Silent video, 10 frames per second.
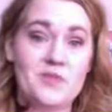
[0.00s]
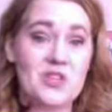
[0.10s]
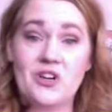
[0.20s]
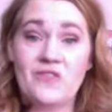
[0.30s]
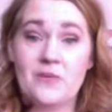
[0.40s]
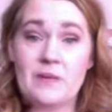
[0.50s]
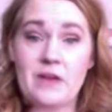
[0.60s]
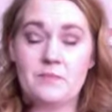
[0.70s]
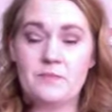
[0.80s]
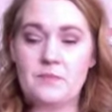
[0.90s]
Learn from
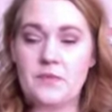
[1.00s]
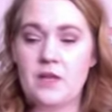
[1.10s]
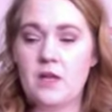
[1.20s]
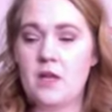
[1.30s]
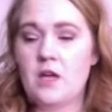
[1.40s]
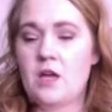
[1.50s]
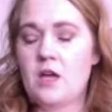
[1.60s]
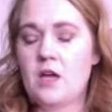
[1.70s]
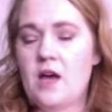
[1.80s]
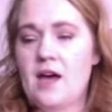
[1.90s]
them.
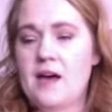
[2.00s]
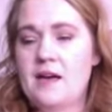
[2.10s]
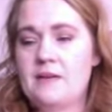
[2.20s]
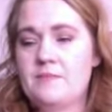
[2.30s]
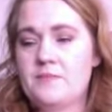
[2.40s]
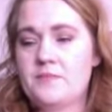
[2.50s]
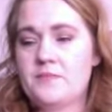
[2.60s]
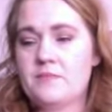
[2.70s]
I